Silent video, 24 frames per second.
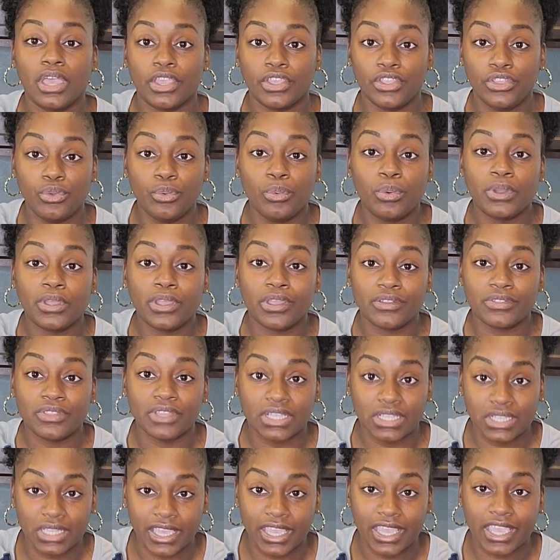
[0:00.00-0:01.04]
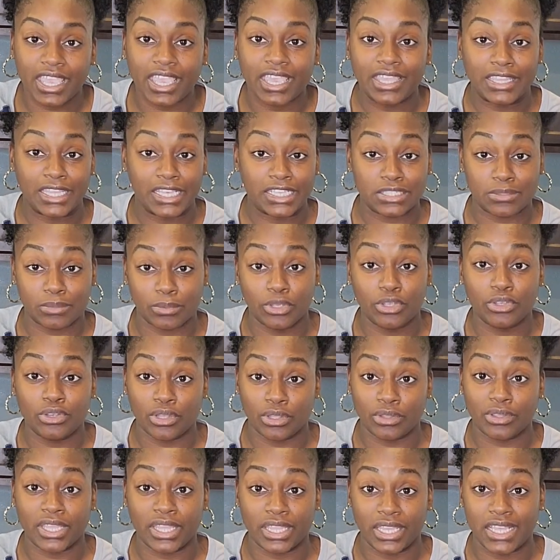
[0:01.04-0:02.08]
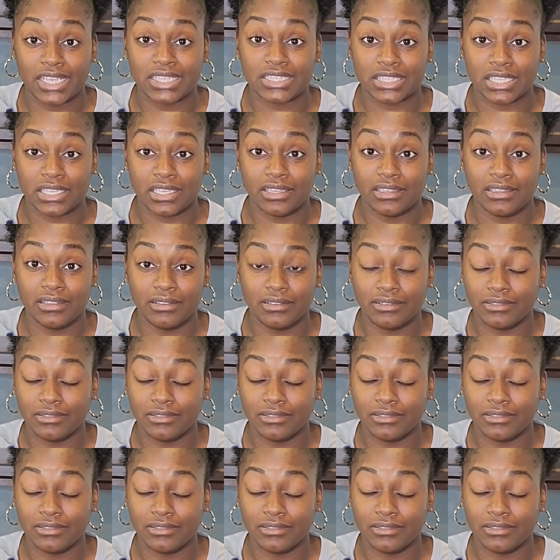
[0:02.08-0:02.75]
You will hear the click, and that's when you know that that's it.